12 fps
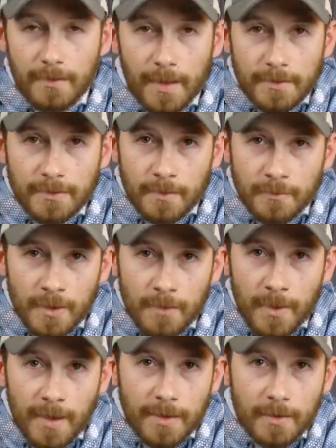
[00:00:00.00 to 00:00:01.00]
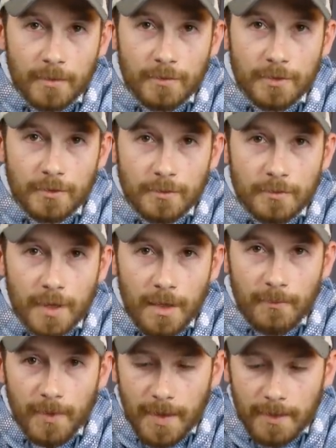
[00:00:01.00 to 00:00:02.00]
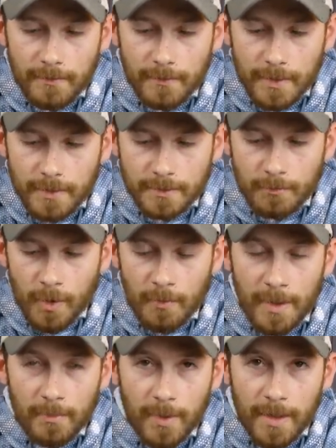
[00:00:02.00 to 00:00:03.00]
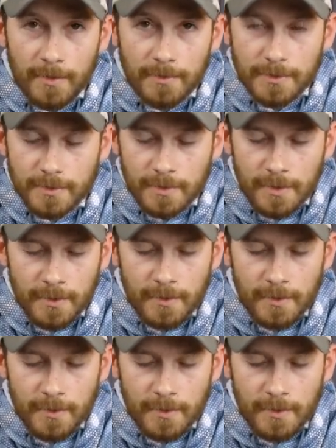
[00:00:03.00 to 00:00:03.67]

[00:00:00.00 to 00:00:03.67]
That sums up my go-to top five smallmouth patterns.